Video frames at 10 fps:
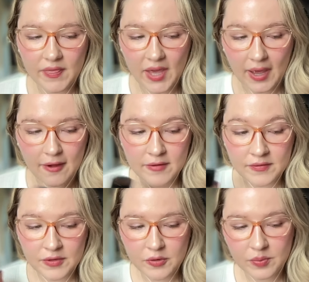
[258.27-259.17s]
They have a
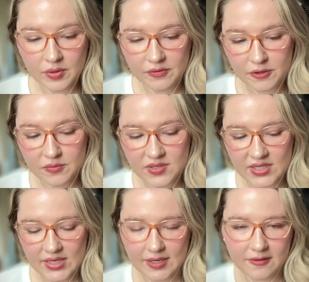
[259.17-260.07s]
few perfumes
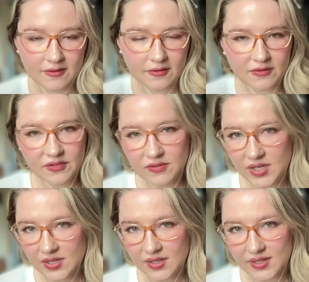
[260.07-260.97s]
that have
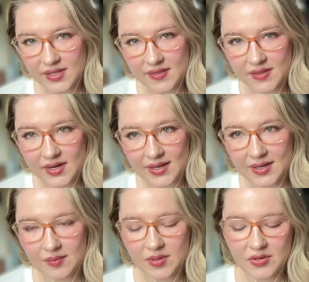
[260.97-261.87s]
vanilla in the
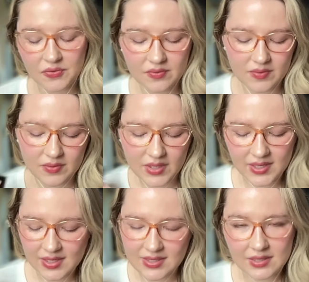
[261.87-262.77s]
name, and you
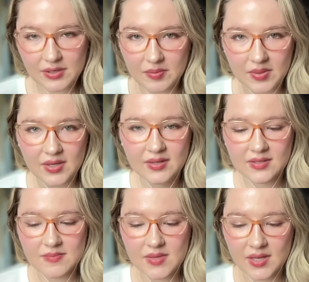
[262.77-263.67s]
think it's going to be
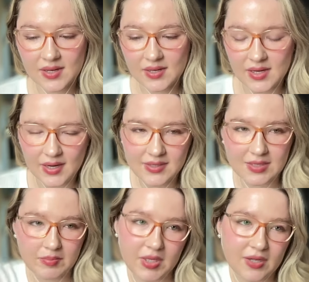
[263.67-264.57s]
something, and it ends
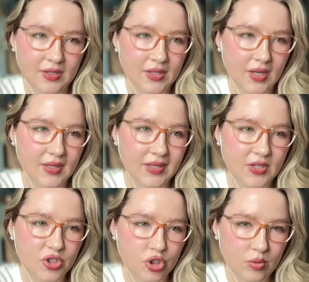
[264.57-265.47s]
up being a lot
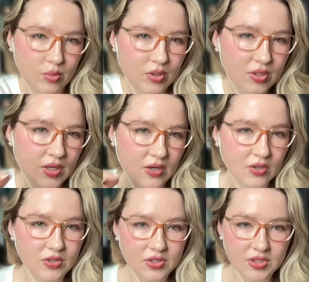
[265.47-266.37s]
like sharper and
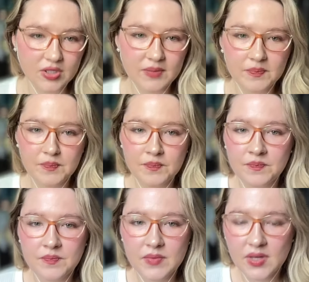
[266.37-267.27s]
harsher
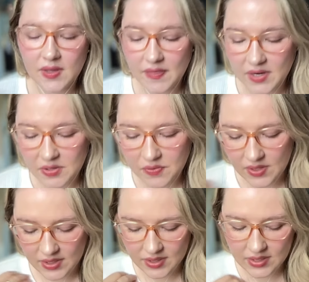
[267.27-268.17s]
than you
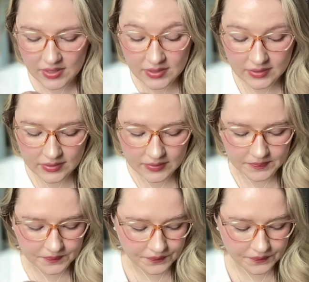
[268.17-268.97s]
think it is.